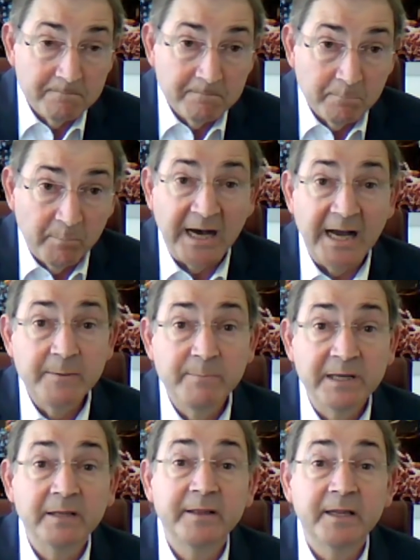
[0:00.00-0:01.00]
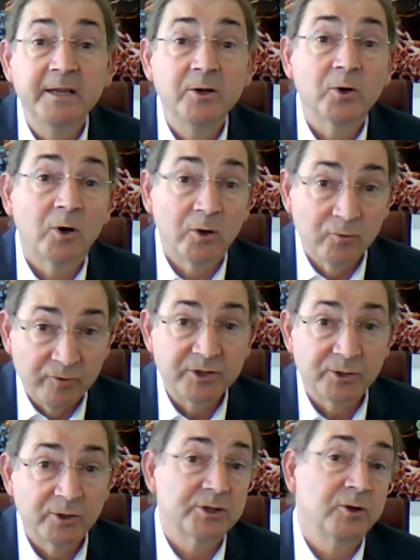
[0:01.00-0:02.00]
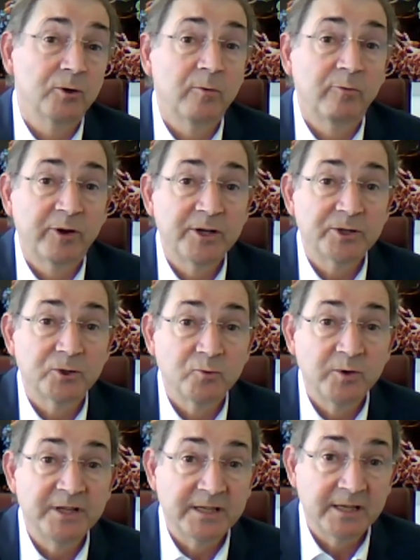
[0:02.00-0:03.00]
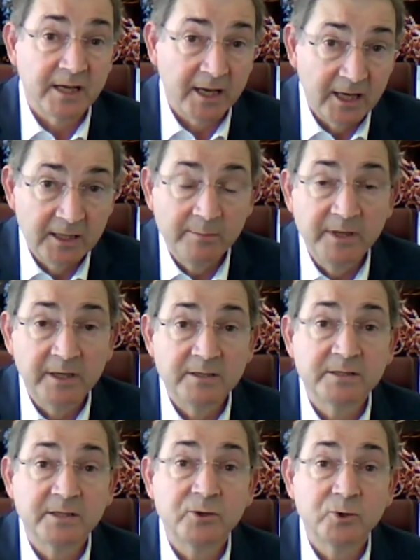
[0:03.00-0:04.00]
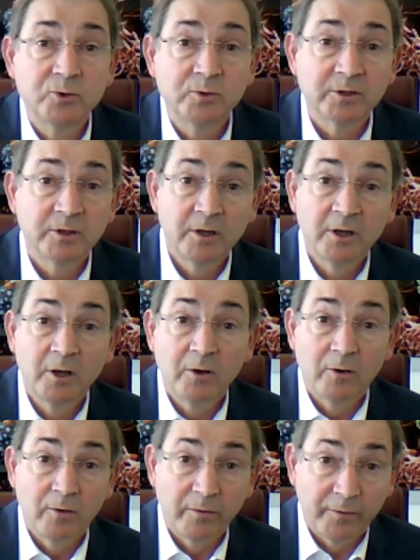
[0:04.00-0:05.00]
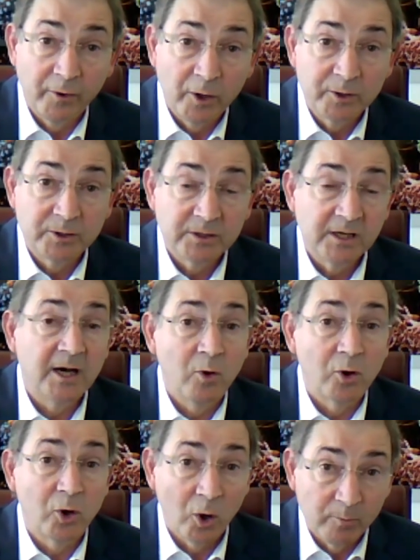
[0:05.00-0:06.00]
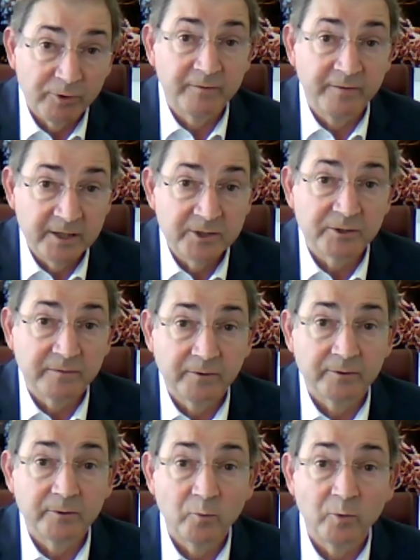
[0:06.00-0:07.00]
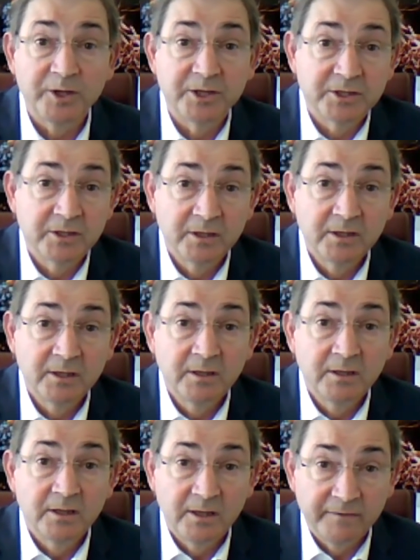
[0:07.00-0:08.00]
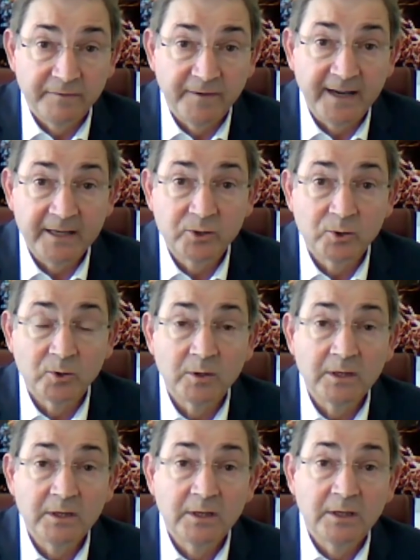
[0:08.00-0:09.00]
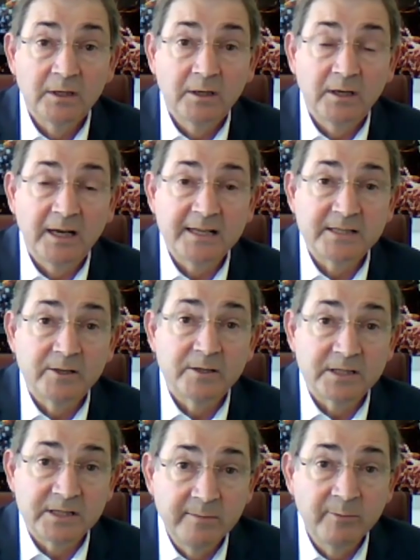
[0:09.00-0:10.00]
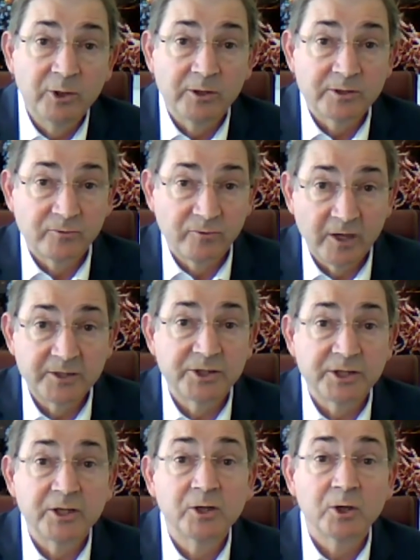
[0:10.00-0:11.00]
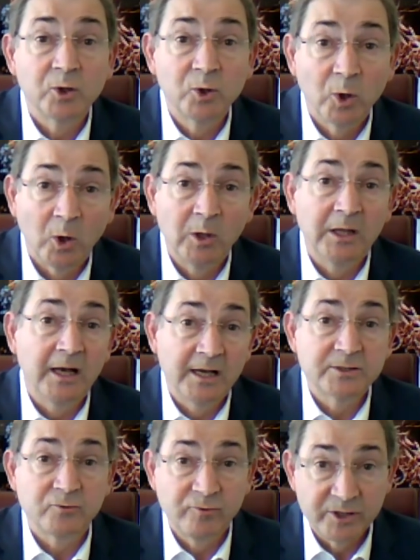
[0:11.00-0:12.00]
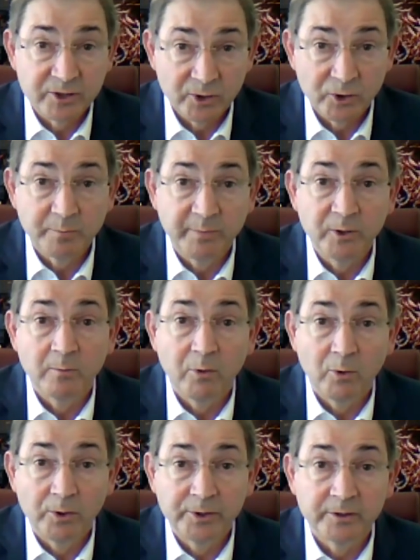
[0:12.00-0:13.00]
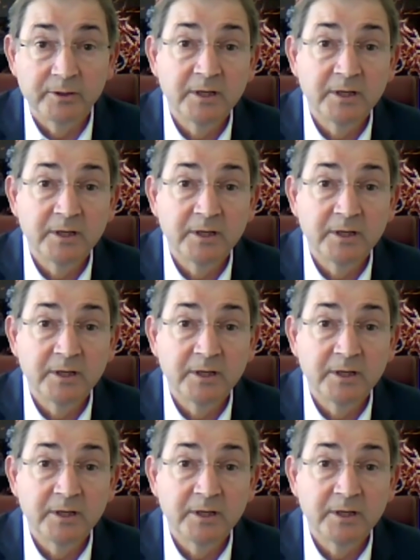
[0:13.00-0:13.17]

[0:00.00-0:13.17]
by building on research collaboration with academic institutes. Third, our corporate venture fund, which de facto has a similar strategic goal as research beyond border,